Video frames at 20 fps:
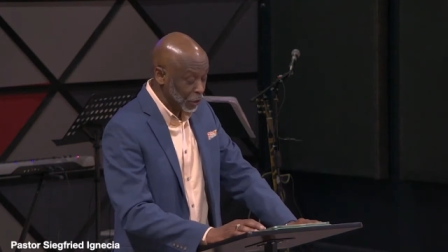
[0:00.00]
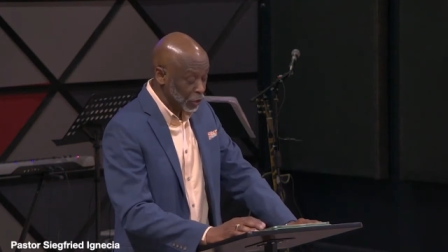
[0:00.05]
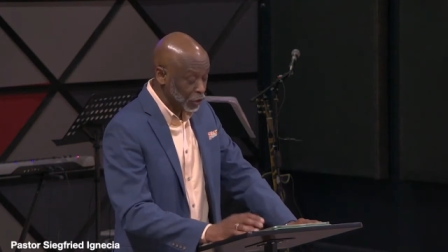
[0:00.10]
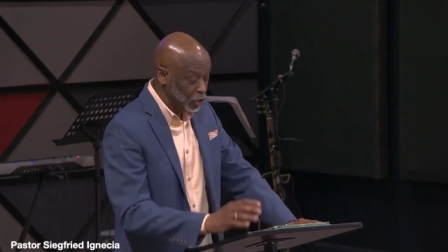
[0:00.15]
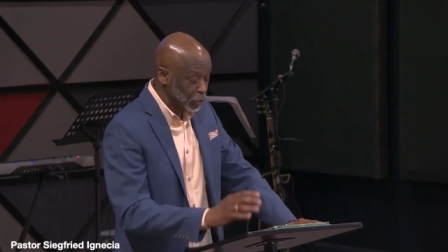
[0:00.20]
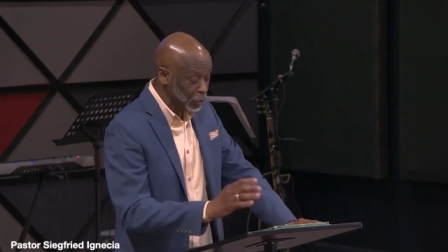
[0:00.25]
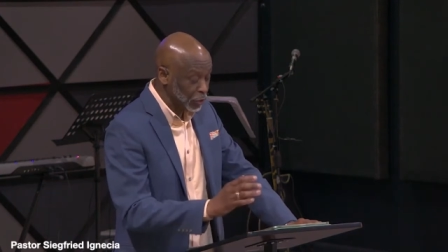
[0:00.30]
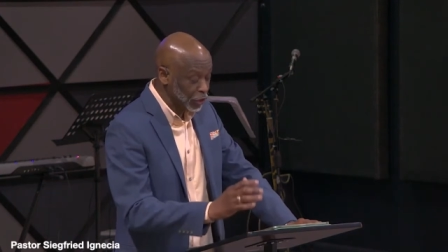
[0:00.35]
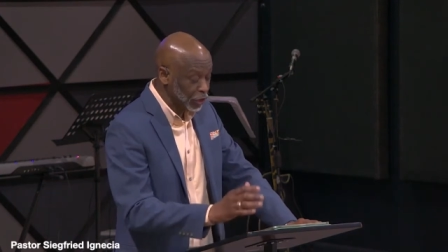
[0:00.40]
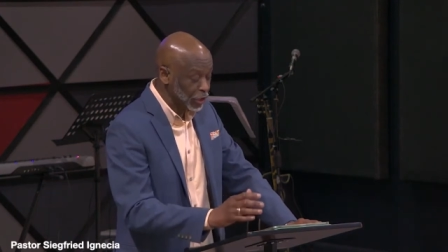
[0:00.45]

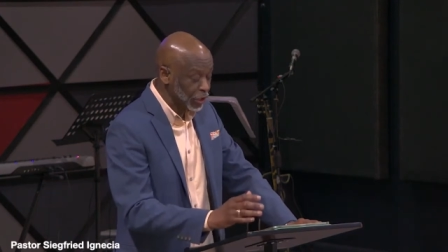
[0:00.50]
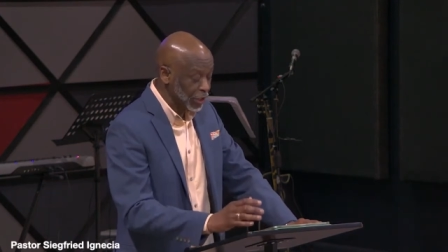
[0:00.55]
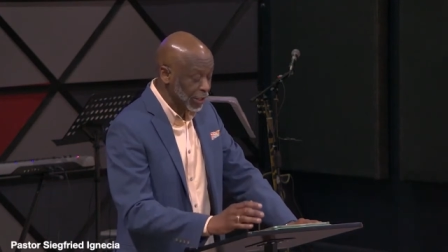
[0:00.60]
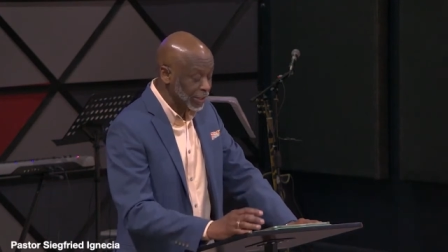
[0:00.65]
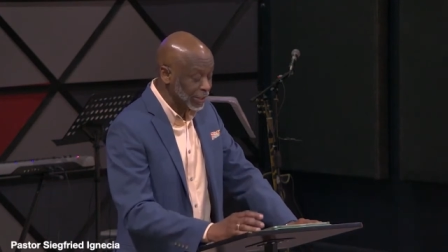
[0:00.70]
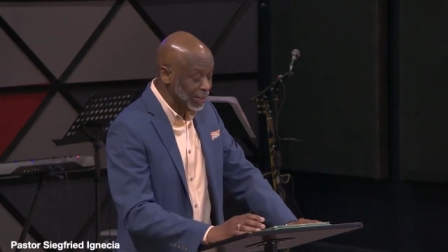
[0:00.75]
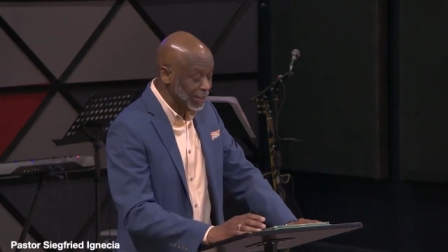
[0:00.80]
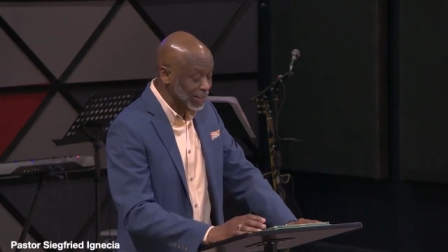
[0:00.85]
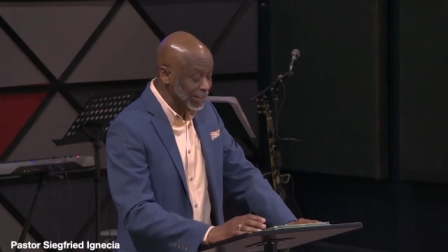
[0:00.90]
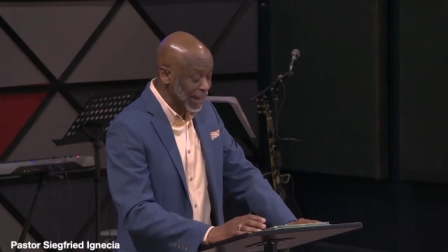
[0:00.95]
So we're going to
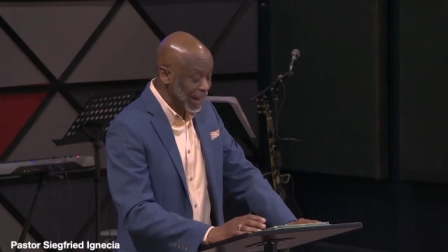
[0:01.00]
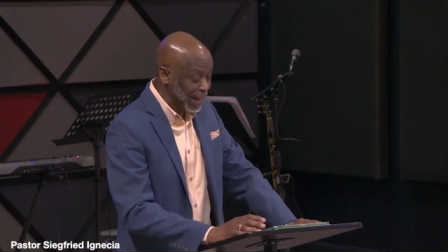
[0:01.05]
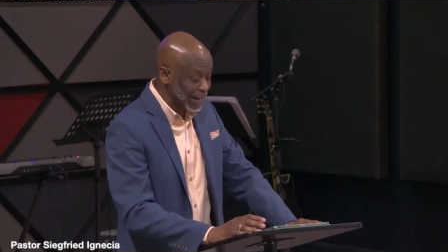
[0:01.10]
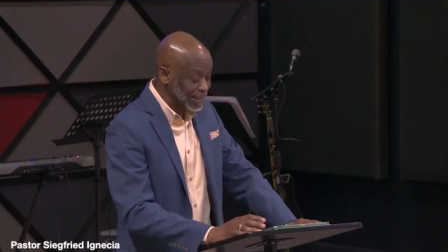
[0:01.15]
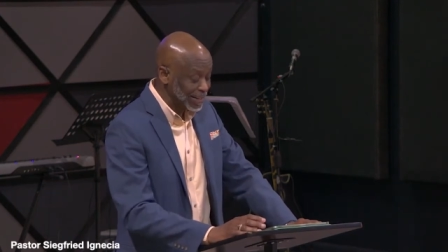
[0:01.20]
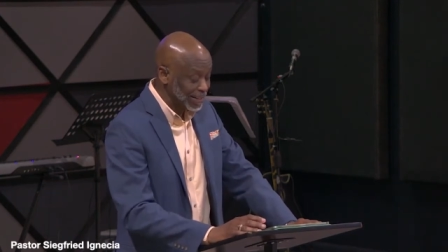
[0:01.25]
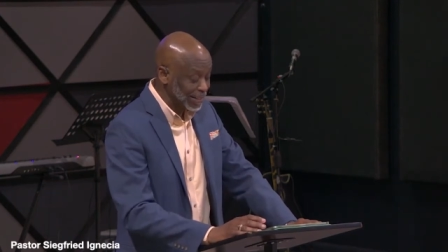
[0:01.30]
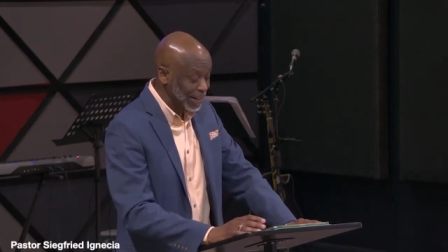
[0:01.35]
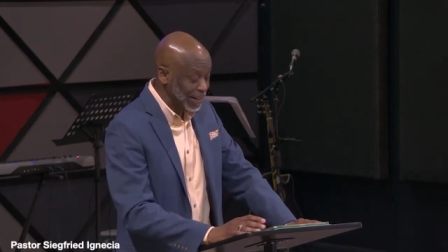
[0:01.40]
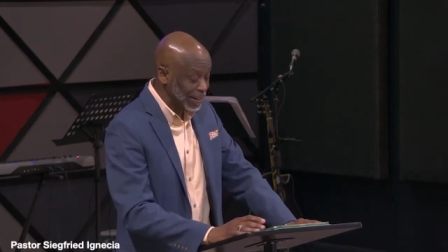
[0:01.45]
read the
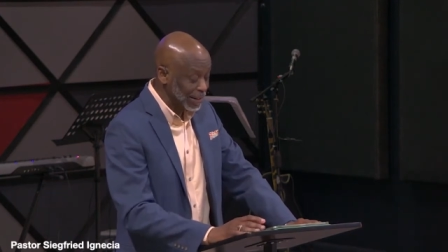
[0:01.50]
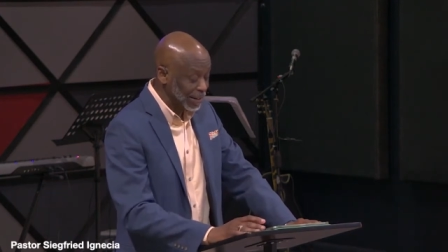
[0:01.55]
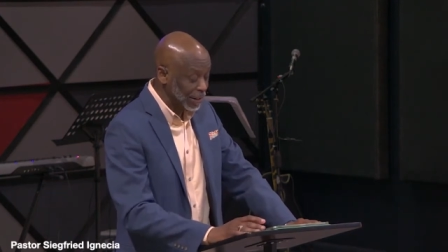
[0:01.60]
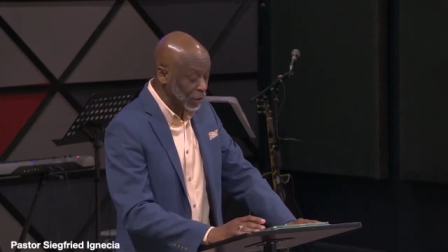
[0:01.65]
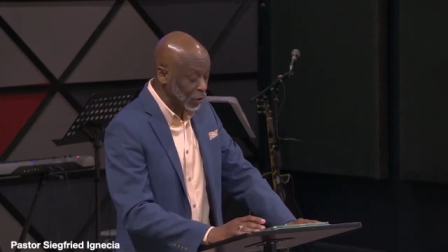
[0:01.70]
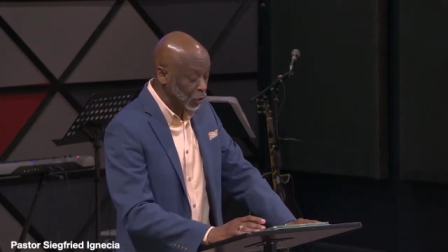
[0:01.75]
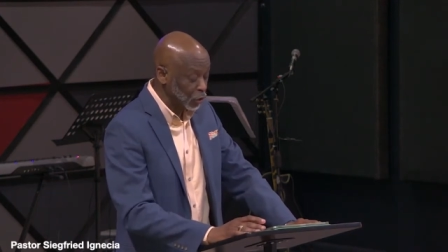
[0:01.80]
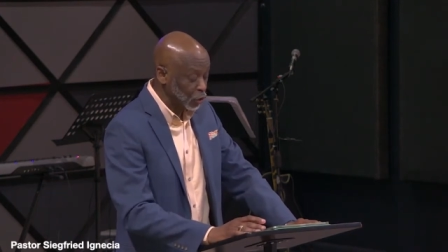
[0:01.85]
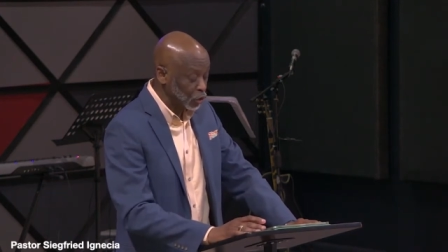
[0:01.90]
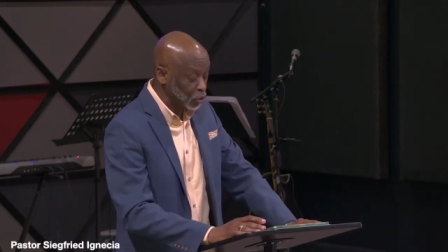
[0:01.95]
text
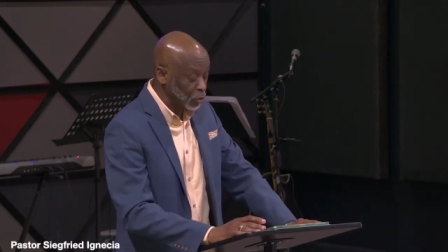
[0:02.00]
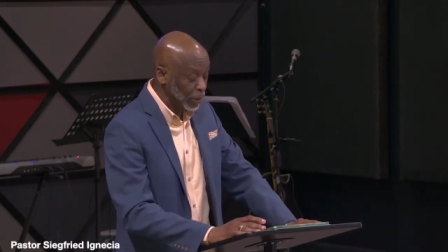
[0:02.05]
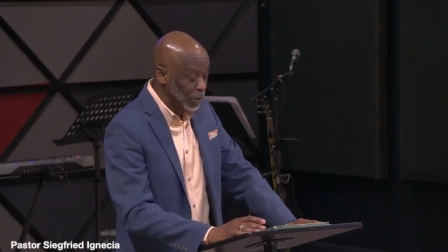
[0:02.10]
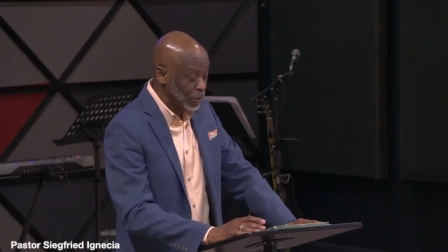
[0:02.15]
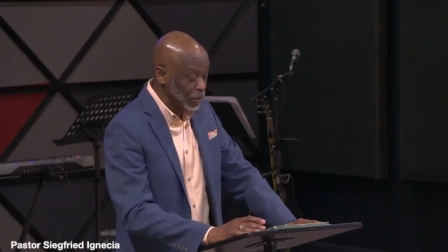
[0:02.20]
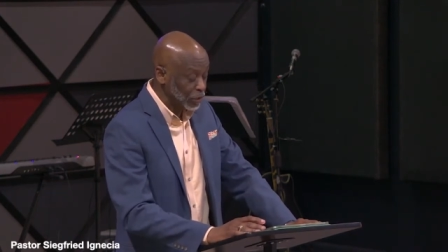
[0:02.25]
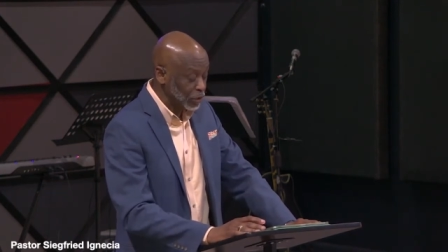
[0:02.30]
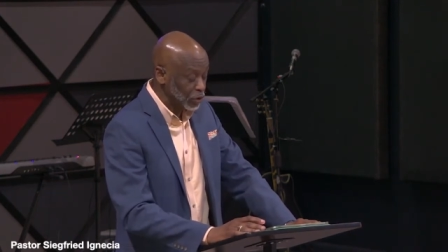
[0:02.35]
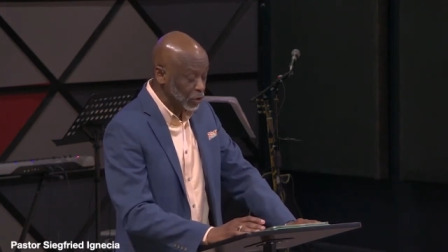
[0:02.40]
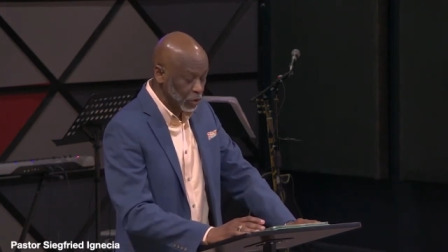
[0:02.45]
in Luke
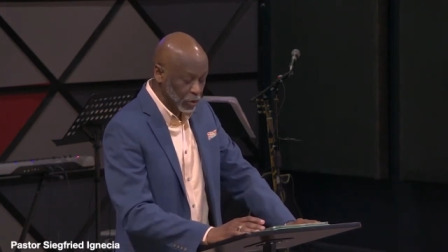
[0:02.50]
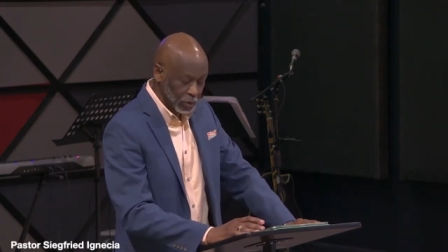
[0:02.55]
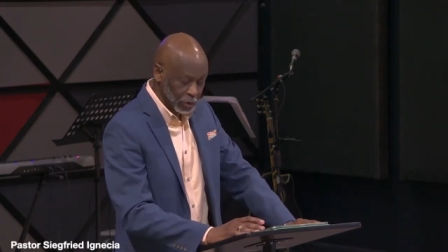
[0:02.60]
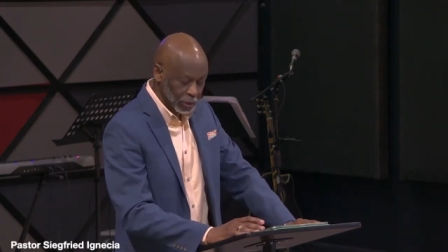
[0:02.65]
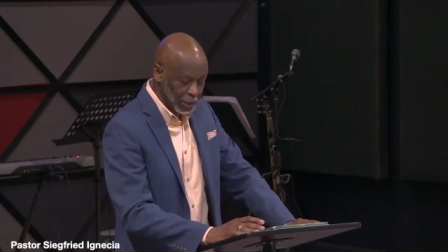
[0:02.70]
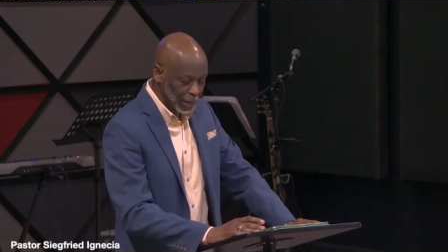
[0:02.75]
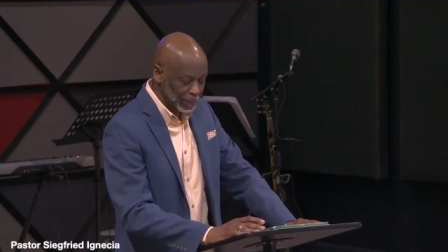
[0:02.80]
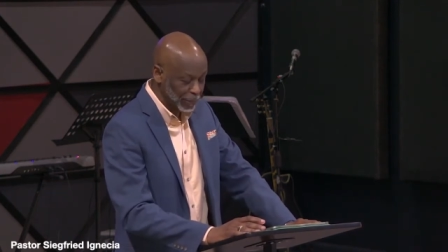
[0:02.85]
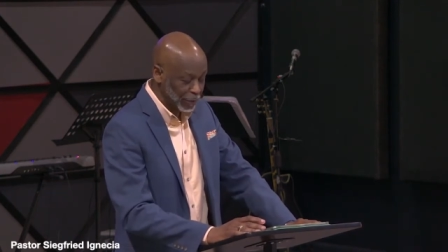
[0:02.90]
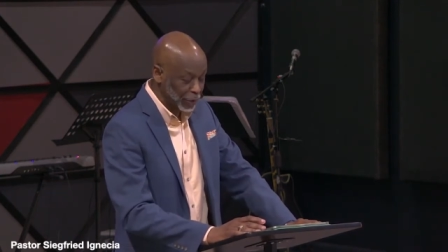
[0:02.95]
20,
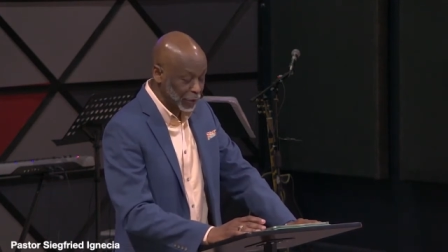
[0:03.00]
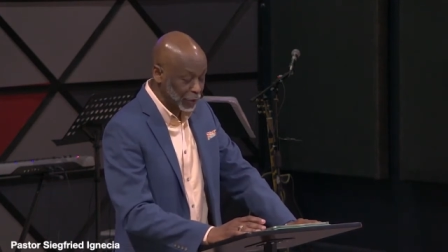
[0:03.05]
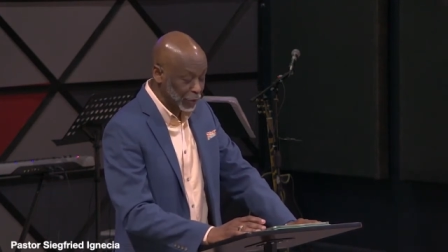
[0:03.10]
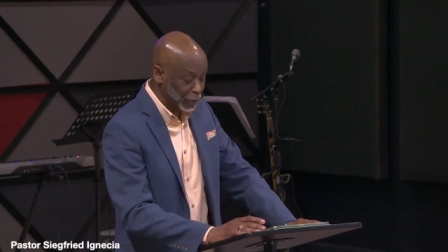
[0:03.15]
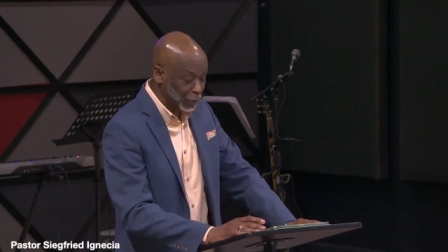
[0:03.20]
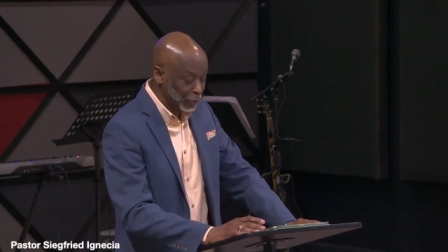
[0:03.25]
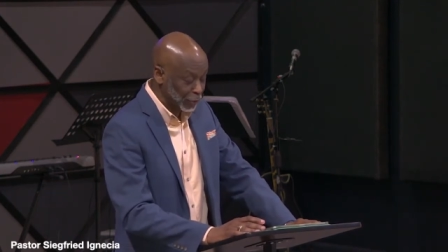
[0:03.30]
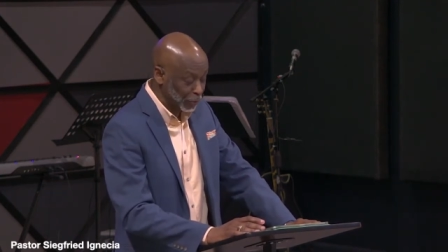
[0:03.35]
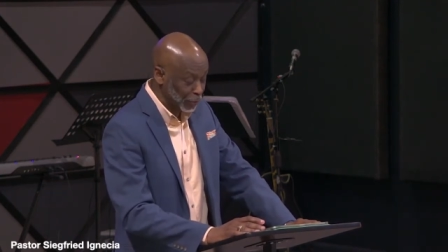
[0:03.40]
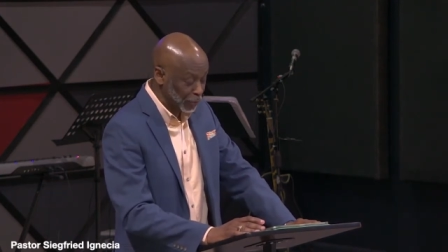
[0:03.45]
chapter
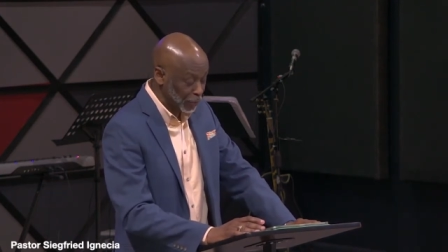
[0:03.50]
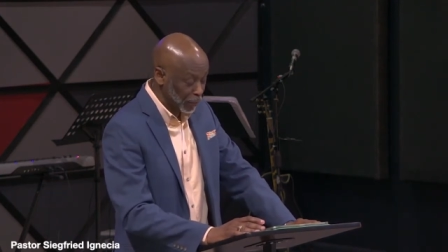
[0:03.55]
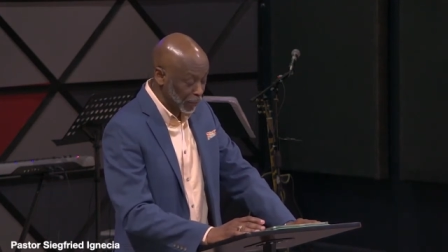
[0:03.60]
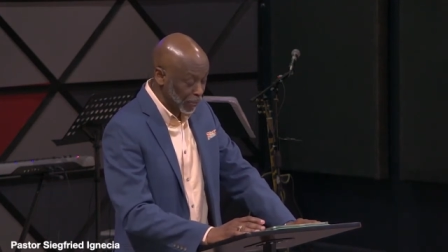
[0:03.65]
2,